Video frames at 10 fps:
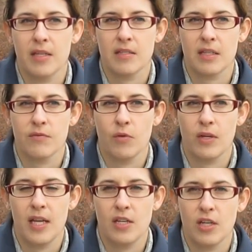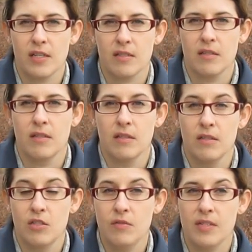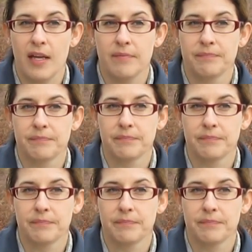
S X forty H S shoots at.